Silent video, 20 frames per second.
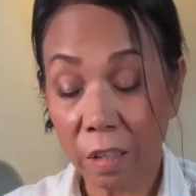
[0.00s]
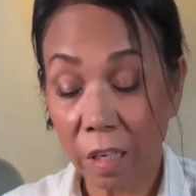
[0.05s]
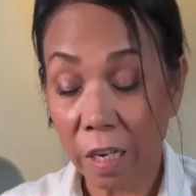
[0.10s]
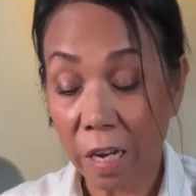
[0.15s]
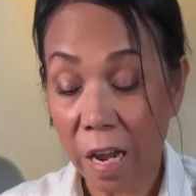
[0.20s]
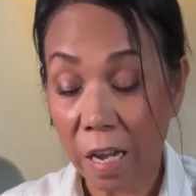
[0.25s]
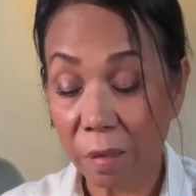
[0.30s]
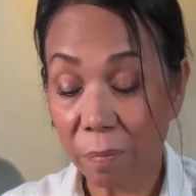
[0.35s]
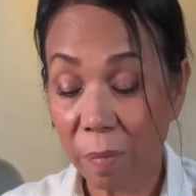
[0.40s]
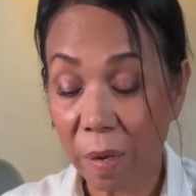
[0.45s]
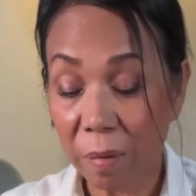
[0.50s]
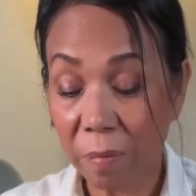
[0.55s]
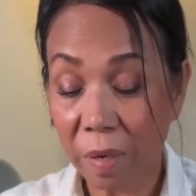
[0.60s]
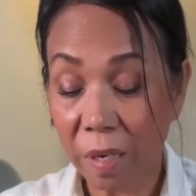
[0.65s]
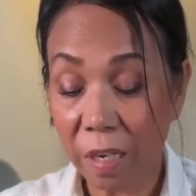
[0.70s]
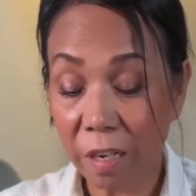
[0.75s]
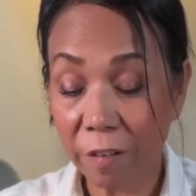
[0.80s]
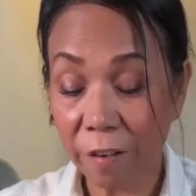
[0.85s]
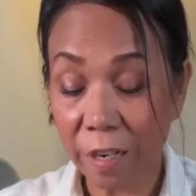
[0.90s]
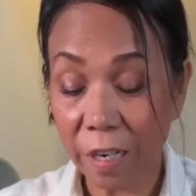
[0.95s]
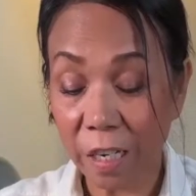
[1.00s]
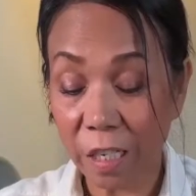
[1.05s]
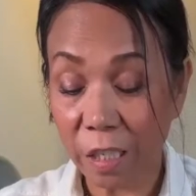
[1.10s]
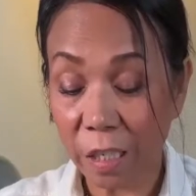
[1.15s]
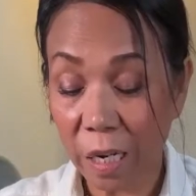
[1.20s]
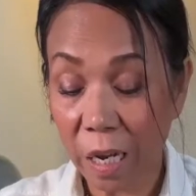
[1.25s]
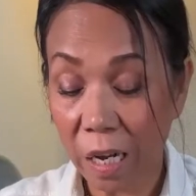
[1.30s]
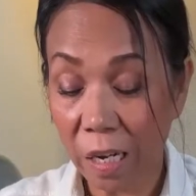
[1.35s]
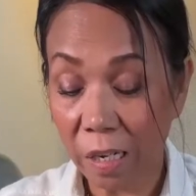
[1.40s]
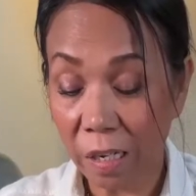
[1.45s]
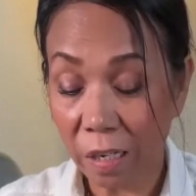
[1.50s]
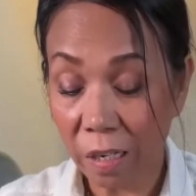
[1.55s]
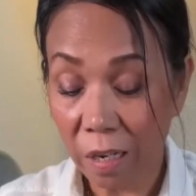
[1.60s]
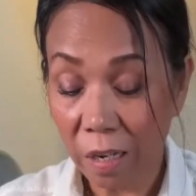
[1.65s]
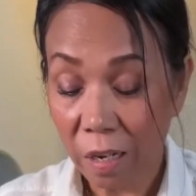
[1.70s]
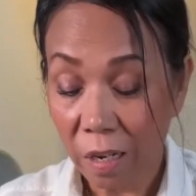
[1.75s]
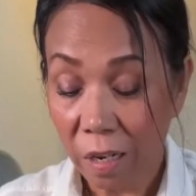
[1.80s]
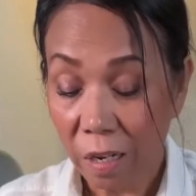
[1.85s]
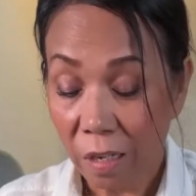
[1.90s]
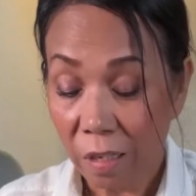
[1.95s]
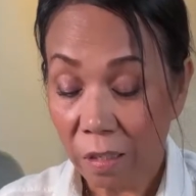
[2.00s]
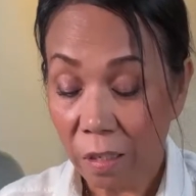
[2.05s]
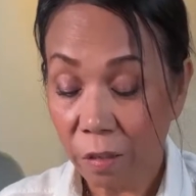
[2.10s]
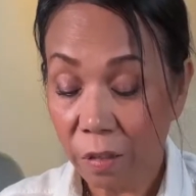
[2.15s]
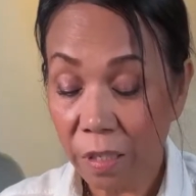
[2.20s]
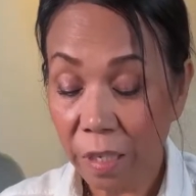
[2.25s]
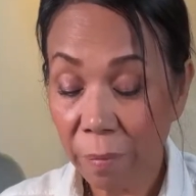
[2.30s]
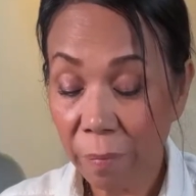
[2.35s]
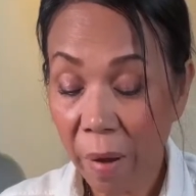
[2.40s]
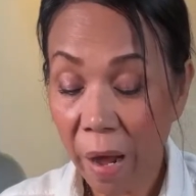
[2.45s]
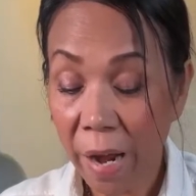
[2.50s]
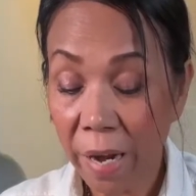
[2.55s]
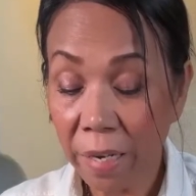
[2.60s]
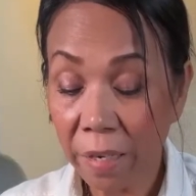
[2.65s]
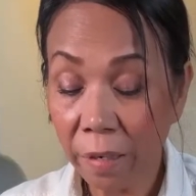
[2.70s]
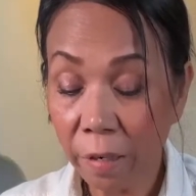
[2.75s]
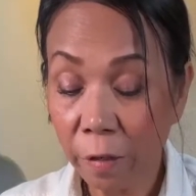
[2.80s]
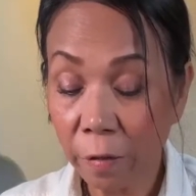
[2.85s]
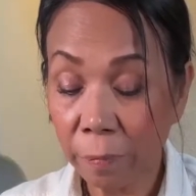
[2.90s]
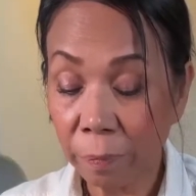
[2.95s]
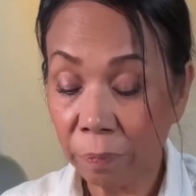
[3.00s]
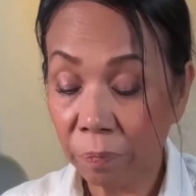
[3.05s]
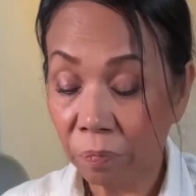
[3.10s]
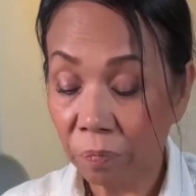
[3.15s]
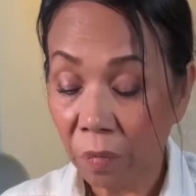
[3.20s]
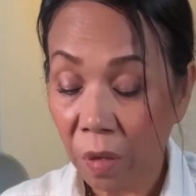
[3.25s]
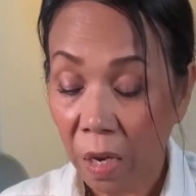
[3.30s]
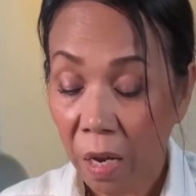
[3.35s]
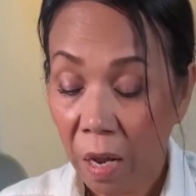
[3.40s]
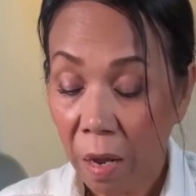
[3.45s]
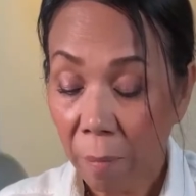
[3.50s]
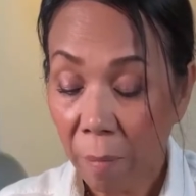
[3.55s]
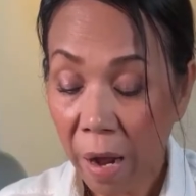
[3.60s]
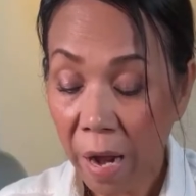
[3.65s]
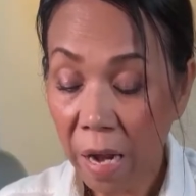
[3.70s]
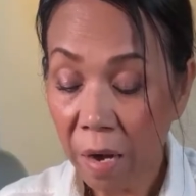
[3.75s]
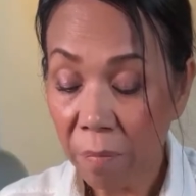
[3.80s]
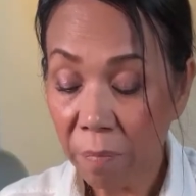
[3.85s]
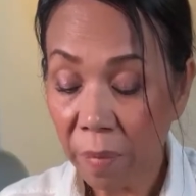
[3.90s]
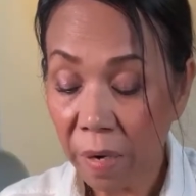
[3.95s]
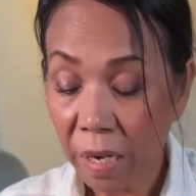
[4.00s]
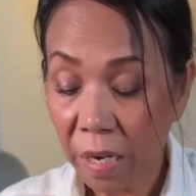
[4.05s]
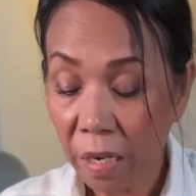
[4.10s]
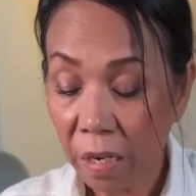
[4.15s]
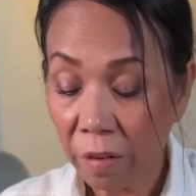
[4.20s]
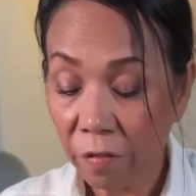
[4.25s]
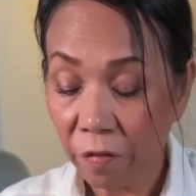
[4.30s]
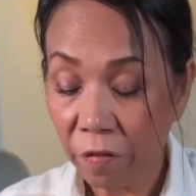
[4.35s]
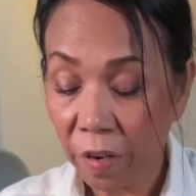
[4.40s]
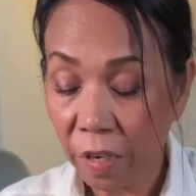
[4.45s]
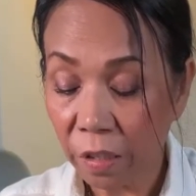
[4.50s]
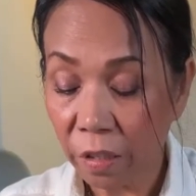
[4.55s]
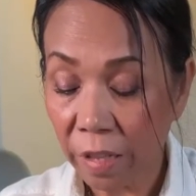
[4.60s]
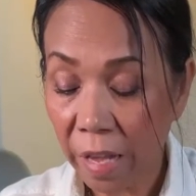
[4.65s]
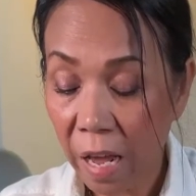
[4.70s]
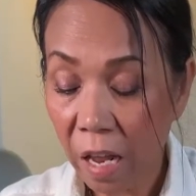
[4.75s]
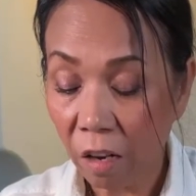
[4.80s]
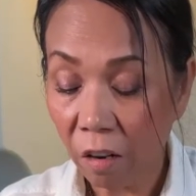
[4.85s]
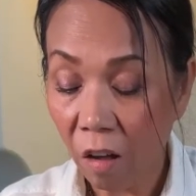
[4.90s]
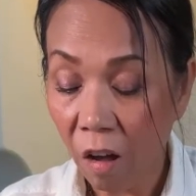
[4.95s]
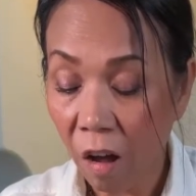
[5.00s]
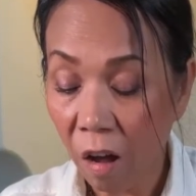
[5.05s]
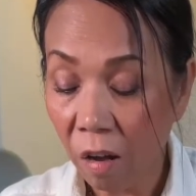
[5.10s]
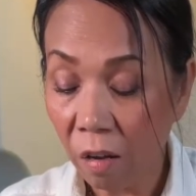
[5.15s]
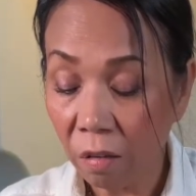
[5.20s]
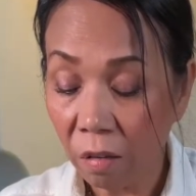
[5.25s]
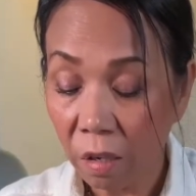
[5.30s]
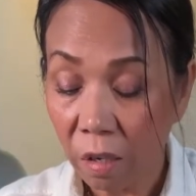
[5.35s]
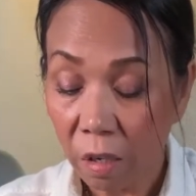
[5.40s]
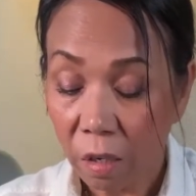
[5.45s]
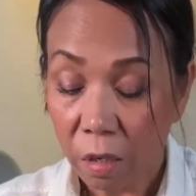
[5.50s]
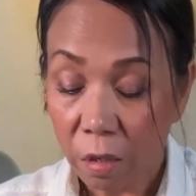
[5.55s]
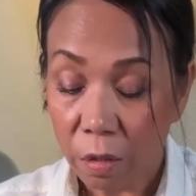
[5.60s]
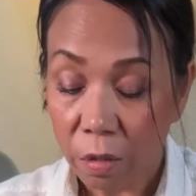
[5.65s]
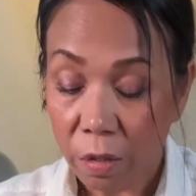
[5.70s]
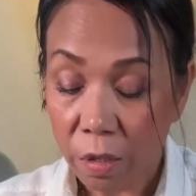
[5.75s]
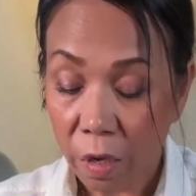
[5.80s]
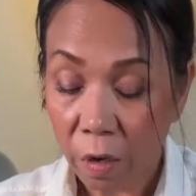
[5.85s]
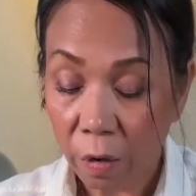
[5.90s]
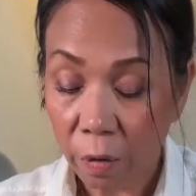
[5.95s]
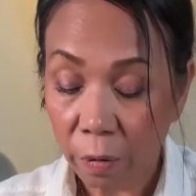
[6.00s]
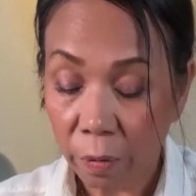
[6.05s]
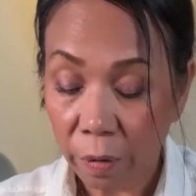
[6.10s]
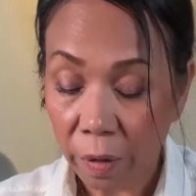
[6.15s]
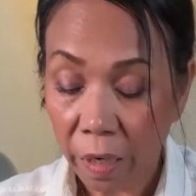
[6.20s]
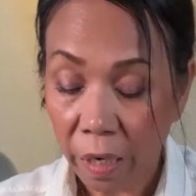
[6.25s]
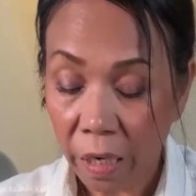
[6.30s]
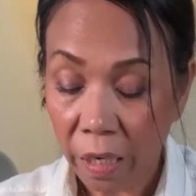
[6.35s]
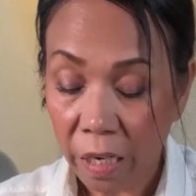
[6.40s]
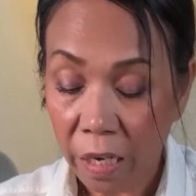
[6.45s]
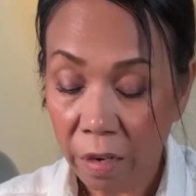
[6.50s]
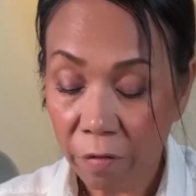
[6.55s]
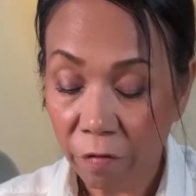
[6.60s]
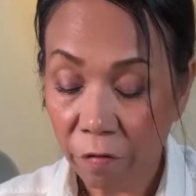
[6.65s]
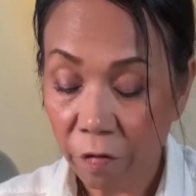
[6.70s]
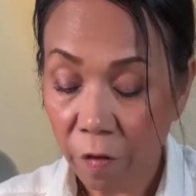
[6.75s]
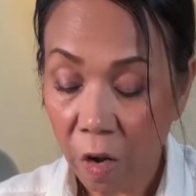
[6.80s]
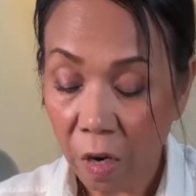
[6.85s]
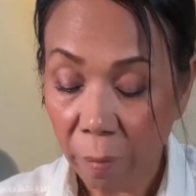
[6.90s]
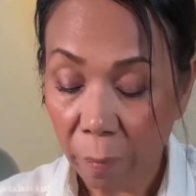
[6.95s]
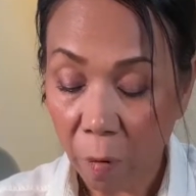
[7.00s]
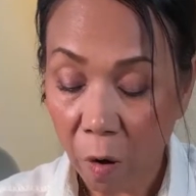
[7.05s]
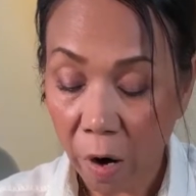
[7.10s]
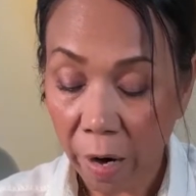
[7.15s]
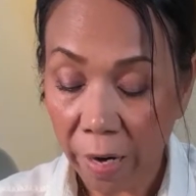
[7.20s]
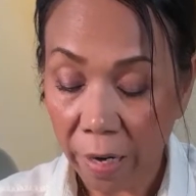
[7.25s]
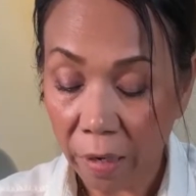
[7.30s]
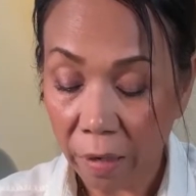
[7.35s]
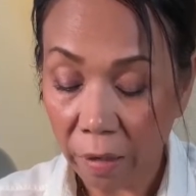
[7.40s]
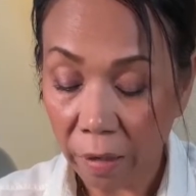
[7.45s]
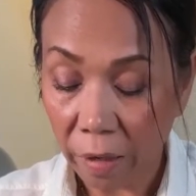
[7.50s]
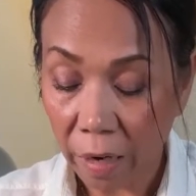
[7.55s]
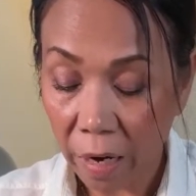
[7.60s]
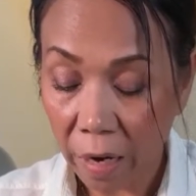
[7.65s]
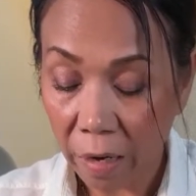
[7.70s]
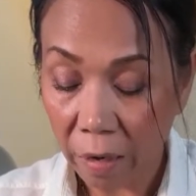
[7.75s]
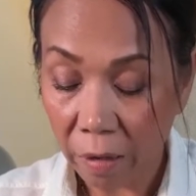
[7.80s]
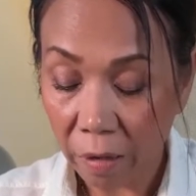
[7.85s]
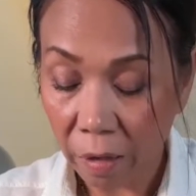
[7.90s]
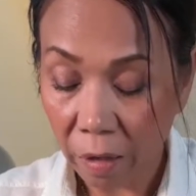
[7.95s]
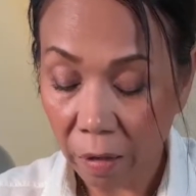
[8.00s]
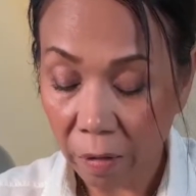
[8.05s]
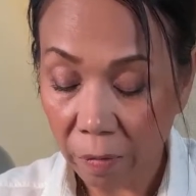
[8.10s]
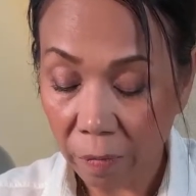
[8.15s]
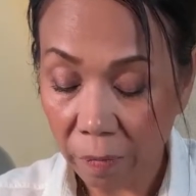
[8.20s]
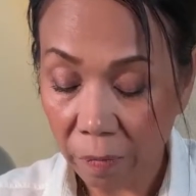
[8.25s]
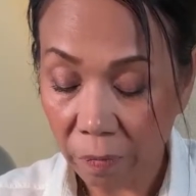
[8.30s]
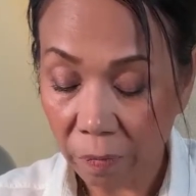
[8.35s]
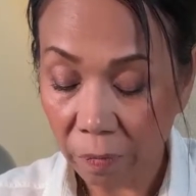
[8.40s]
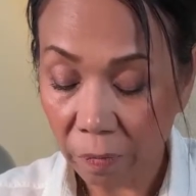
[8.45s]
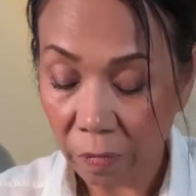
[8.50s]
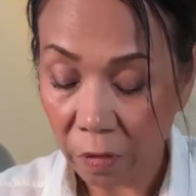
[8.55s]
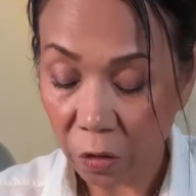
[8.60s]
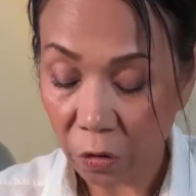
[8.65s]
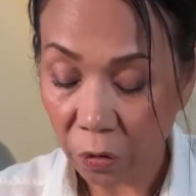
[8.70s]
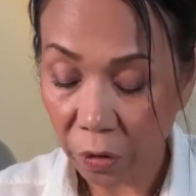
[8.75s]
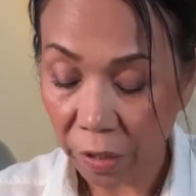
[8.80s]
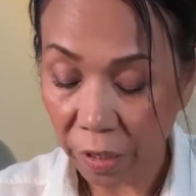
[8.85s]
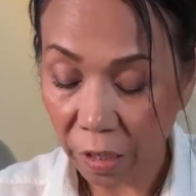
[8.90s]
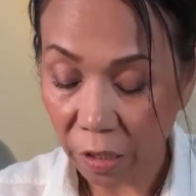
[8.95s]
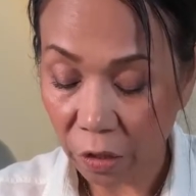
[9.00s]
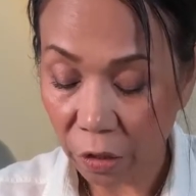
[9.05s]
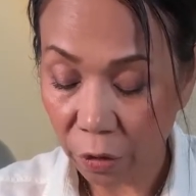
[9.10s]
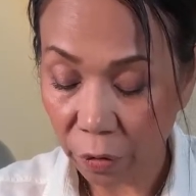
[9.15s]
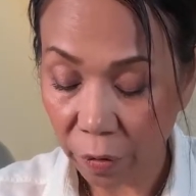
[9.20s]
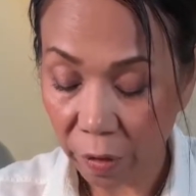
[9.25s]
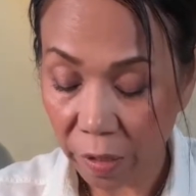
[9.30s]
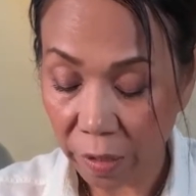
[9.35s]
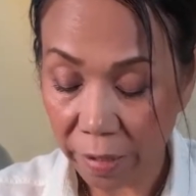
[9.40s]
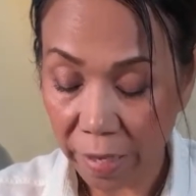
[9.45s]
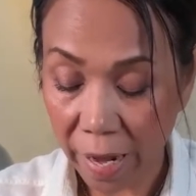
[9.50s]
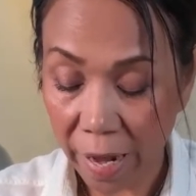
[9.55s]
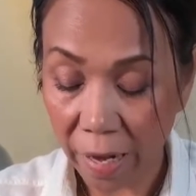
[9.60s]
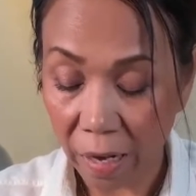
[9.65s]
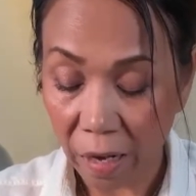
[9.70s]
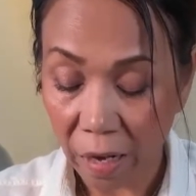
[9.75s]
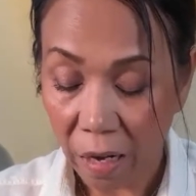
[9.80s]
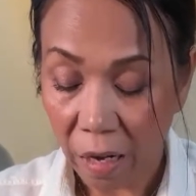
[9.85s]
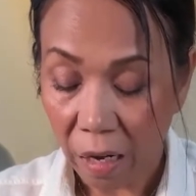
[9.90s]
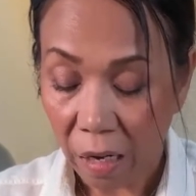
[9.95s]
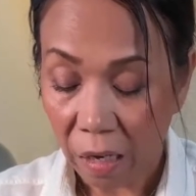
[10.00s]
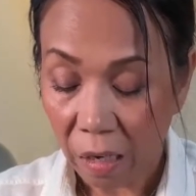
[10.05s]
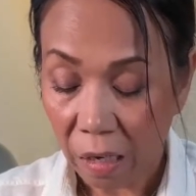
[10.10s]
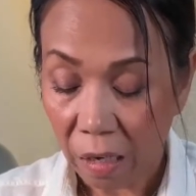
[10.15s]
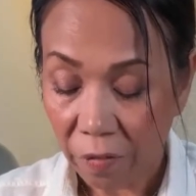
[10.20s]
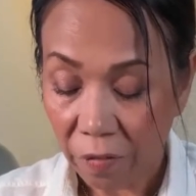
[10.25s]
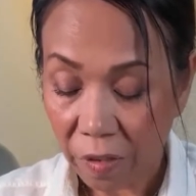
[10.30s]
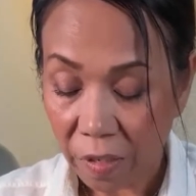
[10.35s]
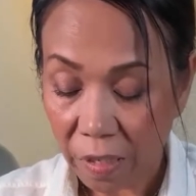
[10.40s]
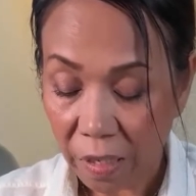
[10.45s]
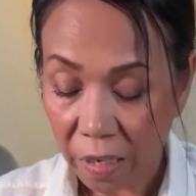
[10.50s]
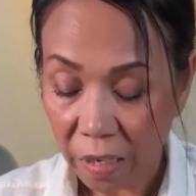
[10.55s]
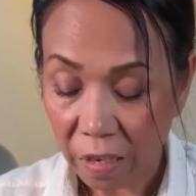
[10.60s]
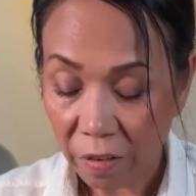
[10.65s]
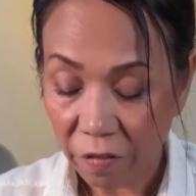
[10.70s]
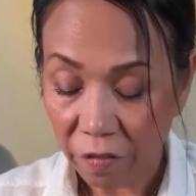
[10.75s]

It had baby greenish color. So see, mine hadn't been in the fridge that long, so it didn't fall apart. Okay. The tricky too is that if it's in